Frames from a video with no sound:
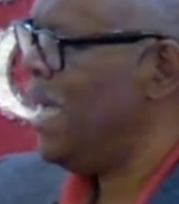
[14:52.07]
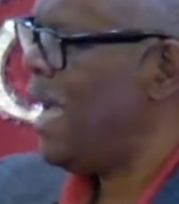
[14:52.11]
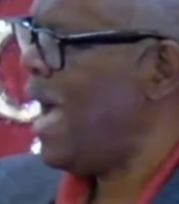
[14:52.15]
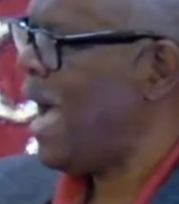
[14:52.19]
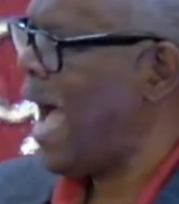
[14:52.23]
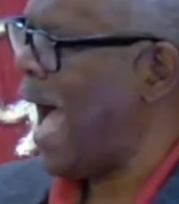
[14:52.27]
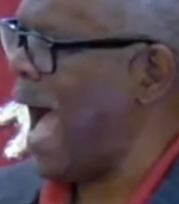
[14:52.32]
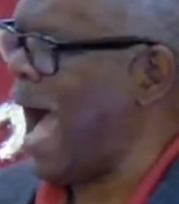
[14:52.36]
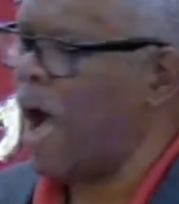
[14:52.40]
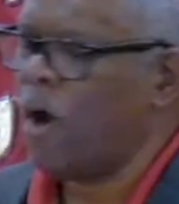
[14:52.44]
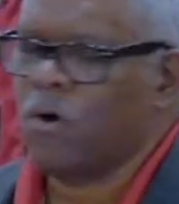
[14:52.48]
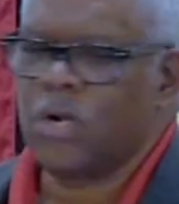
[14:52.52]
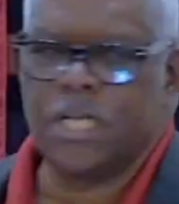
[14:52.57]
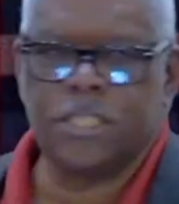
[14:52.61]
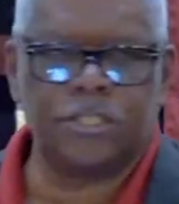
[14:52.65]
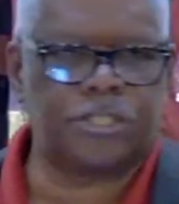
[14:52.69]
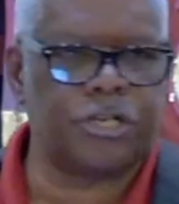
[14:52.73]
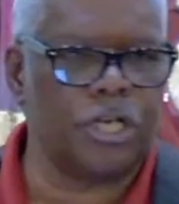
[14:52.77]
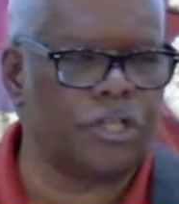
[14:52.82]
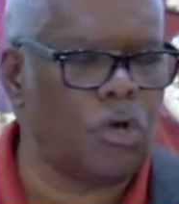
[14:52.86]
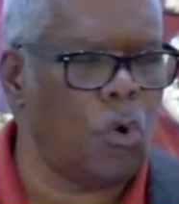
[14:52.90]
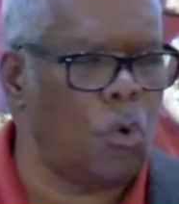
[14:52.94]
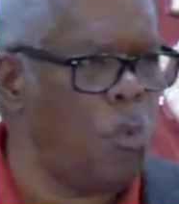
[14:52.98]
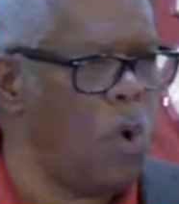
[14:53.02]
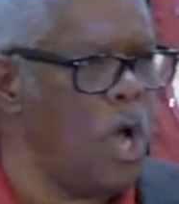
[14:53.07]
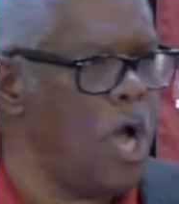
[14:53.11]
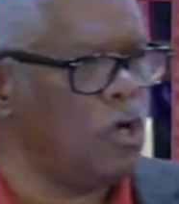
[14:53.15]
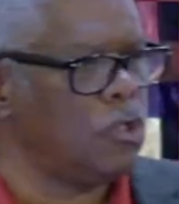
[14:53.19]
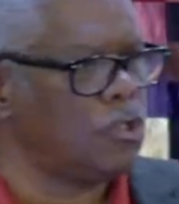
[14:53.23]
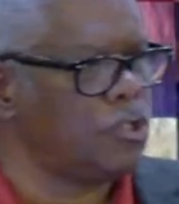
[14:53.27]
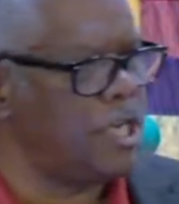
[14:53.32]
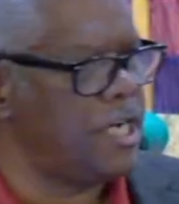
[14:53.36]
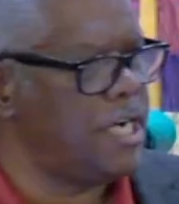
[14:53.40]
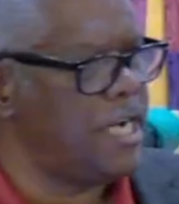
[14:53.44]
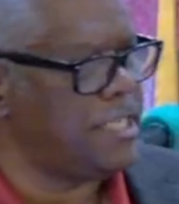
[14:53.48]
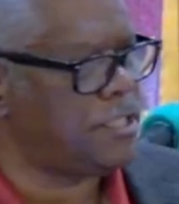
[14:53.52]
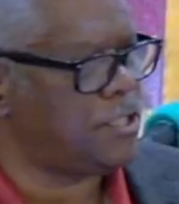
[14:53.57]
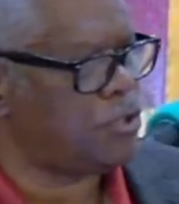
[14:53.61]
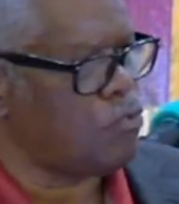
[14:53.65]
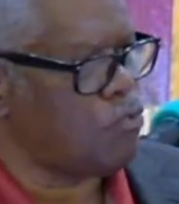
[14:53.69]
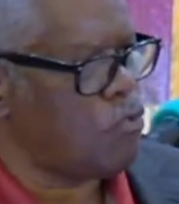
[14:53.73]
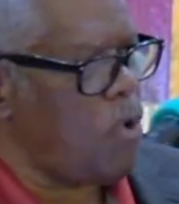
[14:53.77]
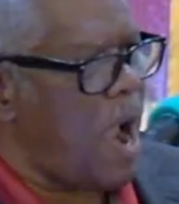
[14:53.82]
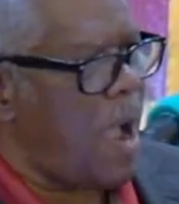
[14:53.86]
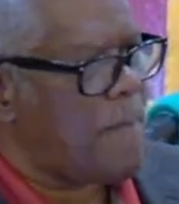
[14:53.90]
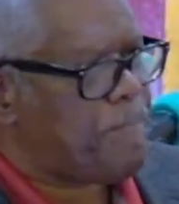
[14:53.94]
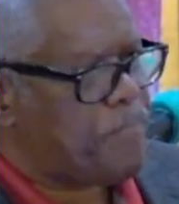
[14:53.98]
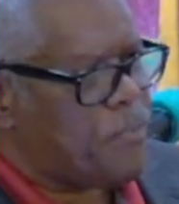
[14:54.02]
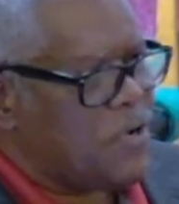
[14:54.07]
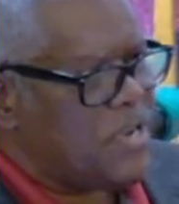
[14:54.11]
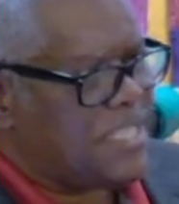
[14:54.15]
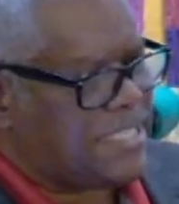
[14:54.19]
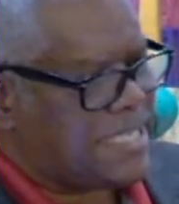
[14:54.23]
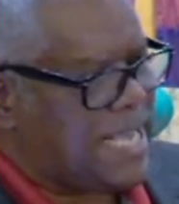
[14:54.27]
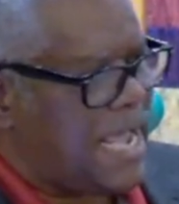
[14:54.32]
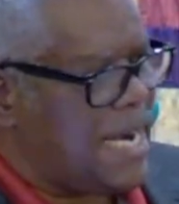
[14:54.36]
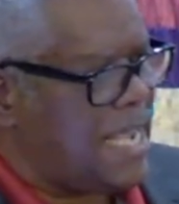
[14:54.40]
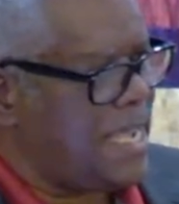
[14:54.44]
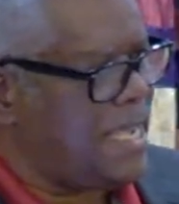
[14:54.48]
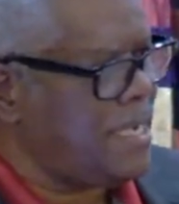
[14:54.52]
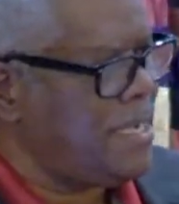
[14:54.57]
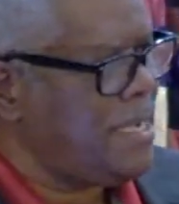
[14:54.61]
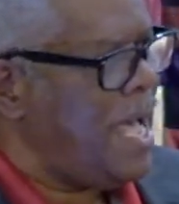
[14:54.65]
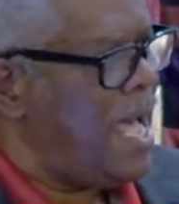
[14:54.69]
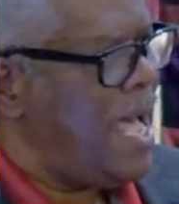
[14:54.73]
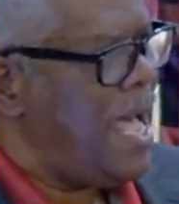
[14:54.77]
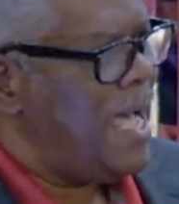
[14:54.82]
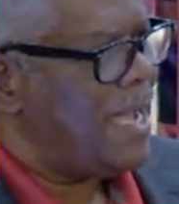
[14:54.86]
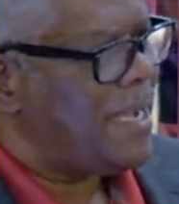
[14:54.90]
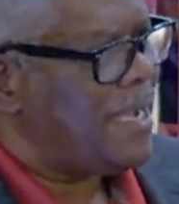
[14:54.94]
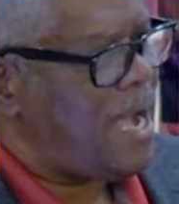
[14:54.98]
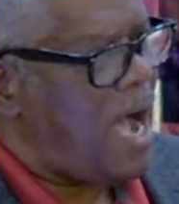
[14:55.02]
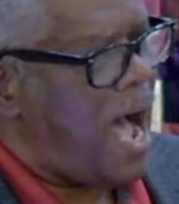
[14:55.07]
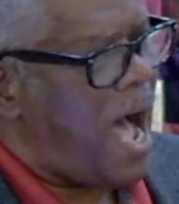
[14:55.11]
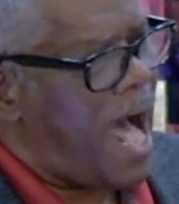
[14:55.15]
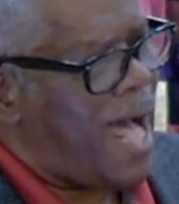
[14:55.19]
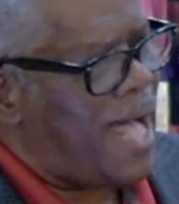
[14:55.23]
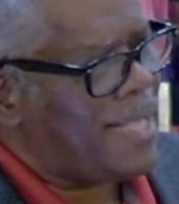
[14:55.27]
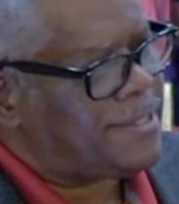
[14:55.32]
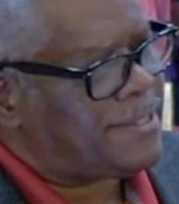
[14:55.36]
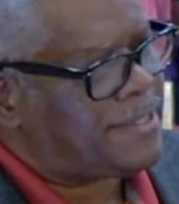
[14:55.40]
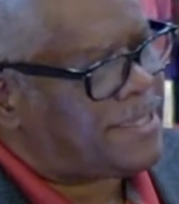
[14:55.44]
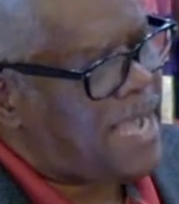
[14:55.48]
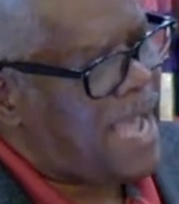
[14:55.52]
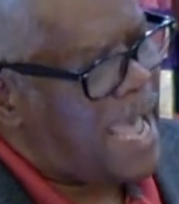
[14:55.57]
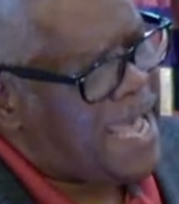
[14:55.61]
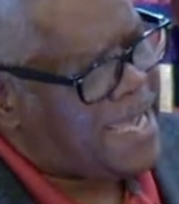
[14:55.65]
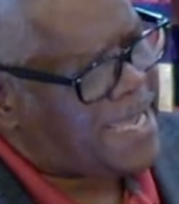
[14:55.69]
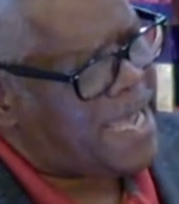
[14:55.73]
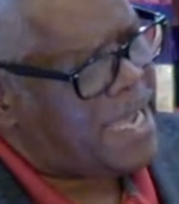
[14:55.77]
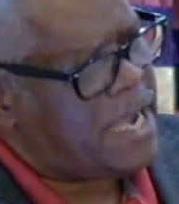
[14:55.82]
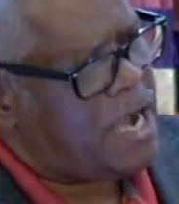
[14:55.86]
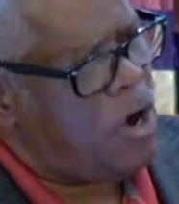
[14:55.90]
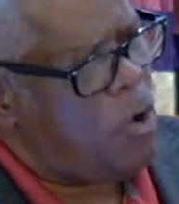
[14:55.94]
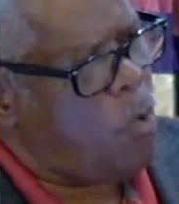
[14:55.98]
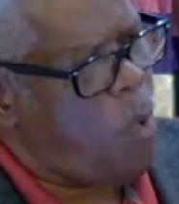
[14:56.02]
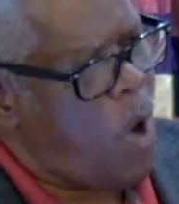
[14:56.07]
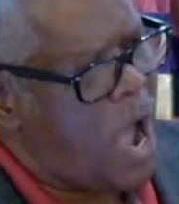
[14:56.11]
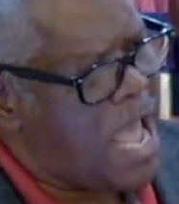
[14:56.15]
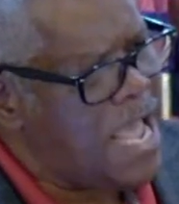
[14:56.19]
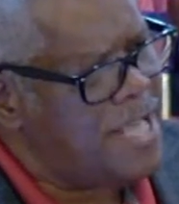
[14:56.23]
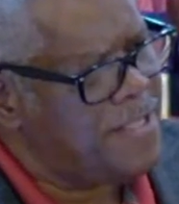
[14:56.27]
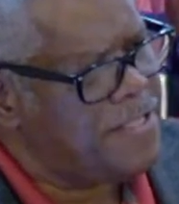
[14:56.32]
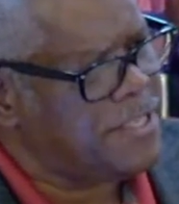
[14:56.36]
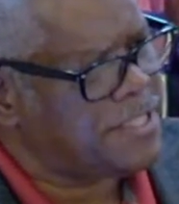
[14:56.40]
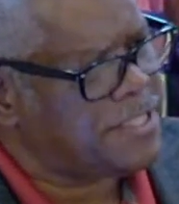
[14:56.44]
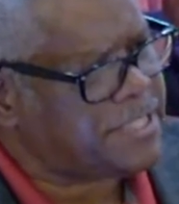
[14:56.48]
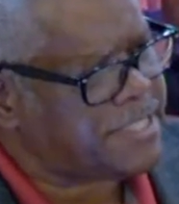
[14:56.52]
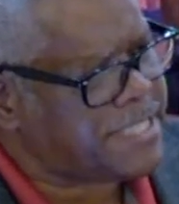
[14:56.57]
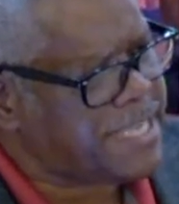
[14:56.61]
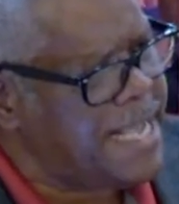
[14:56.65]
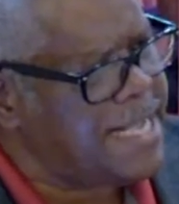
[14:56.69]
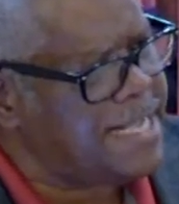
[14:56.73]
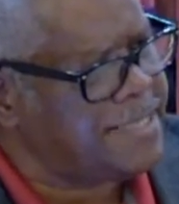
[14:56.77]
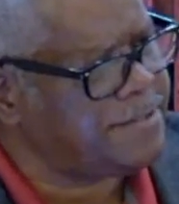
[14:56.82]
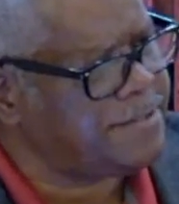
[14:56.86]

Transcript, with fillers: out into the wilderness, representing God taking away the sins